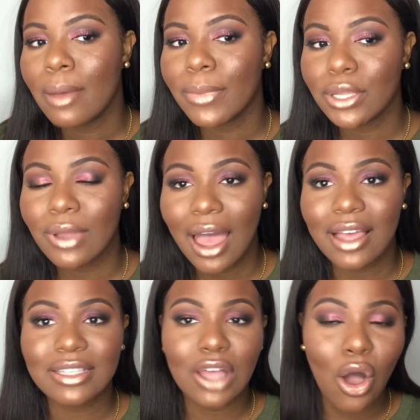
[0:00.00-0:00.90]
But you
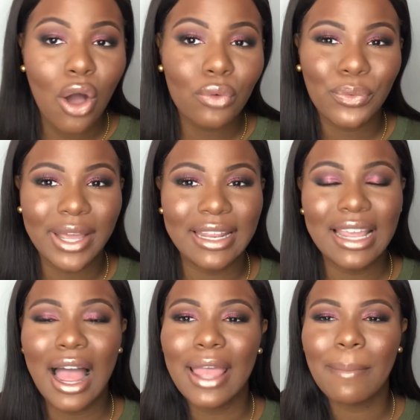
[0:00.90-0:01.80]
guys,
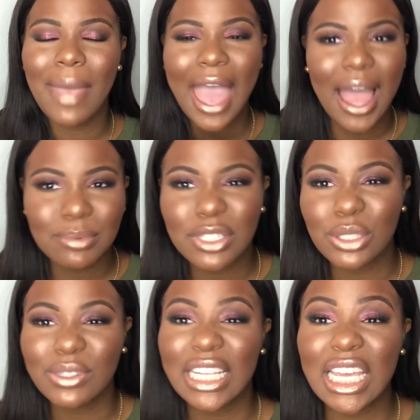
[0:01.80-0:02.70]
already I am
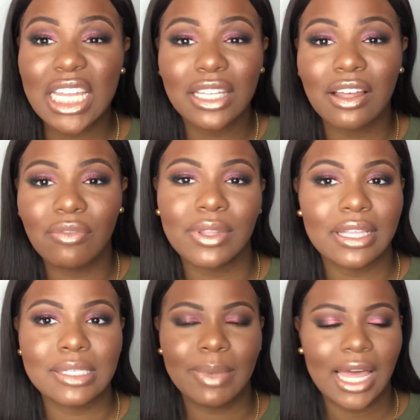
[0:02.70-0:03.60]
absolutely in love with
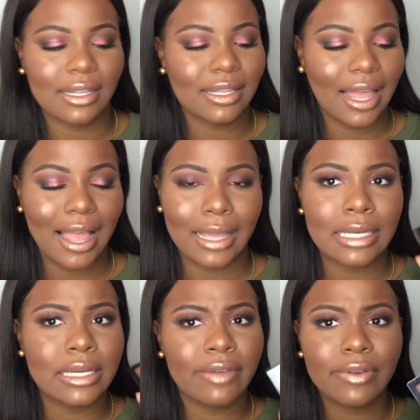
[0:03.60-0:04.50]
this palette. Like, I
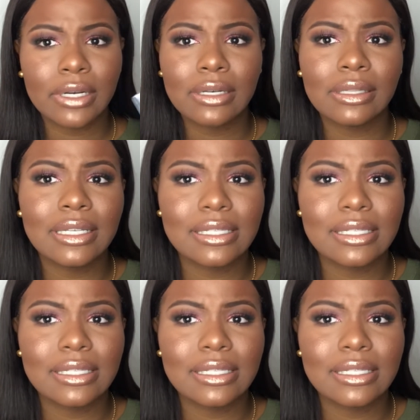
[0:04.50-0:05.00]
can definitely